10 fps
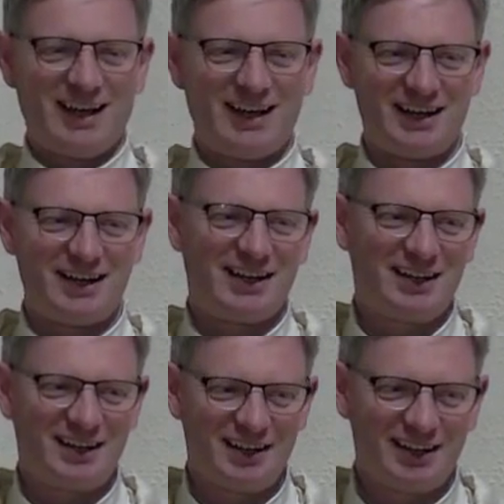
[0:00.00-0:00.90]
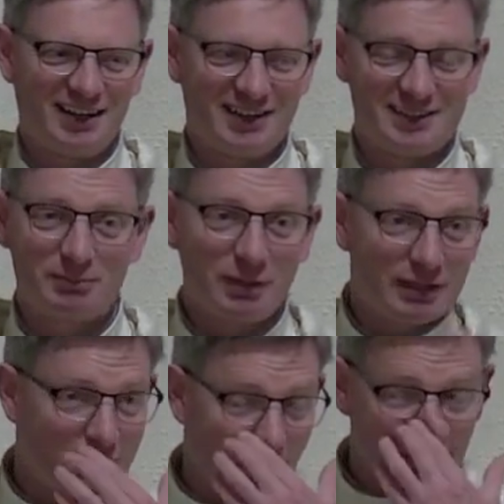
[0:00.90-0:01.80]
uh, I said, but
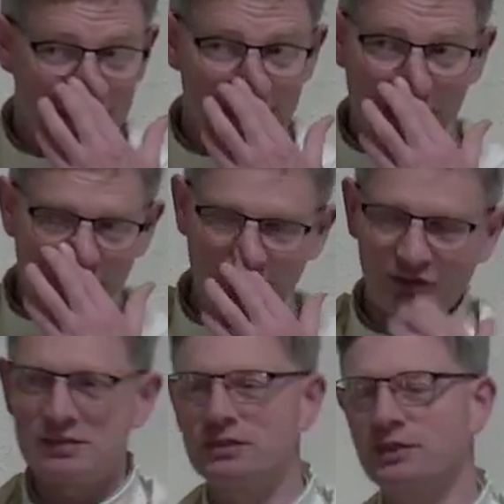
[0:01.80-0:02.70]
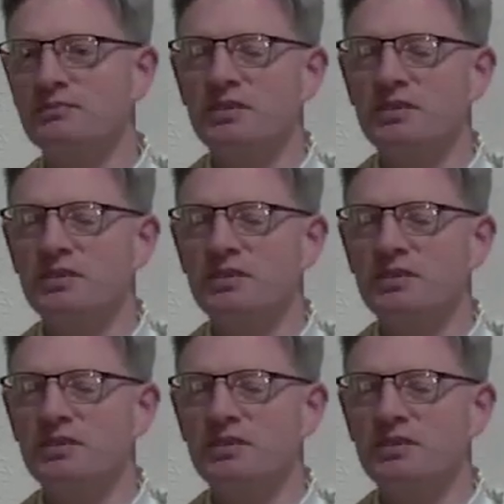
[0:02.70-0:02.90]
lovely spell of weather, isn't it?